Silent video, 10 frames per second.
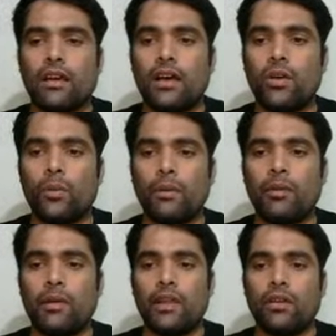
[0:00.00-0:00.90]
I hope
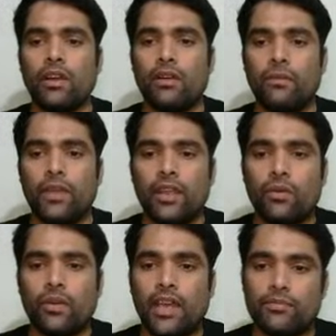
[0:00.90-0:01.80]
everybody got it. Very
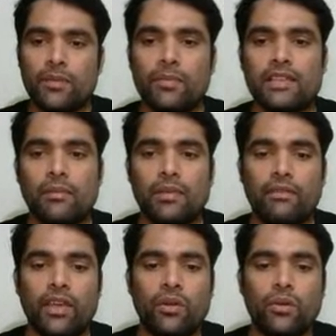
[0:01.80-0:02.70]
good. Mg plus Ma.
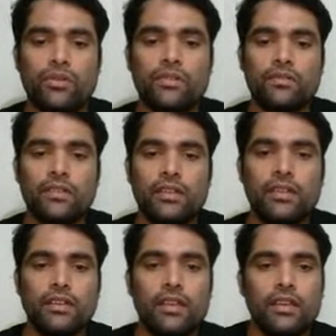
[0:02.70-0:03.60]
Very good.
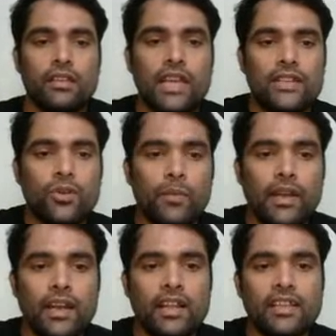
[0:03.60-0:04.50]
That should be
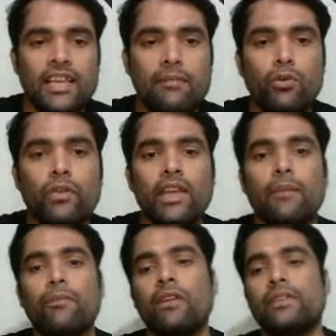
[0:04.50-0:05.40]
none other than moving
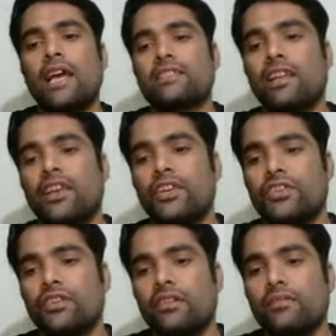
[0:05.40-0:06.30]
upward with
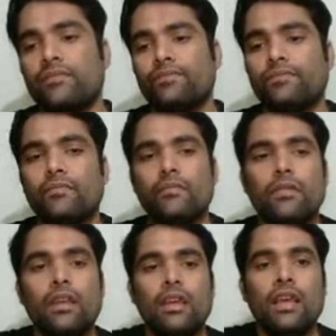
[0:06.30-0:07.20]
acceleration.
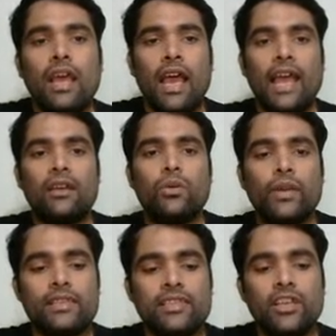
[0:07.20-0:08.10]

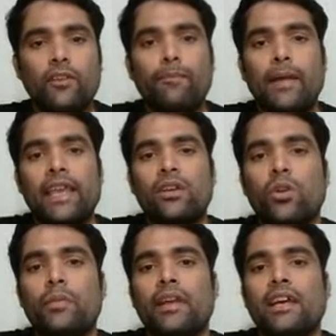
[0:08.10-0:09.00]
Accuracy of
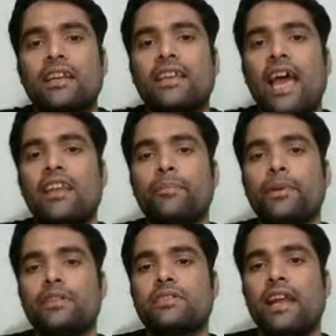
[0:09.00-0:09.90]
micrometer
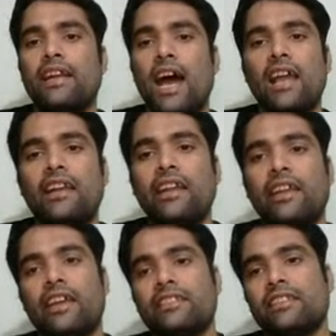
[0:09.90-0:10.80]
calipers and dial
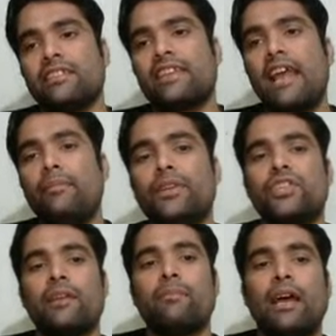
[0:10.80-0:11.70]
indicators can be
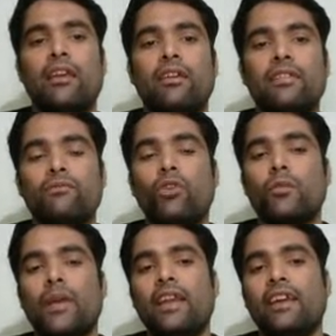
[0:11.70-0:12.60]
checked by
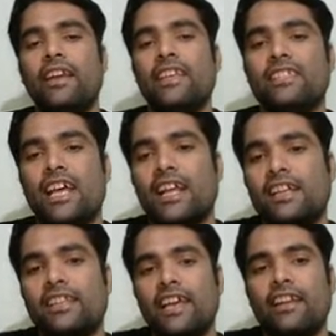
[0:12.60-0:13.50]
what, my dear? It is none
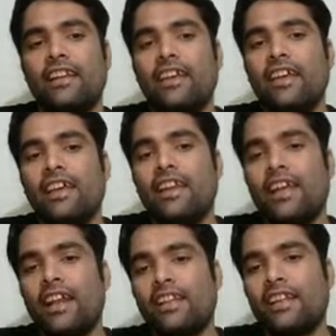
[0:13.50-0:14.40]
other
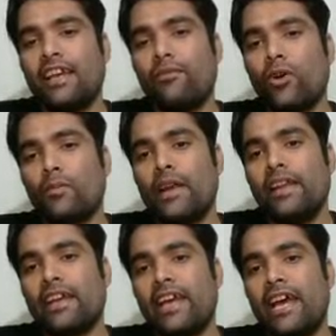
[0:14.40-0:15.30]
than what, my
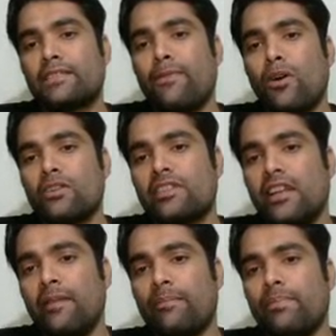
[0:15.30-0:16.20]
dear? As for
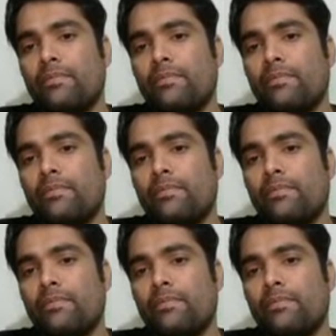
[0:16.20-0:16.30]
slip.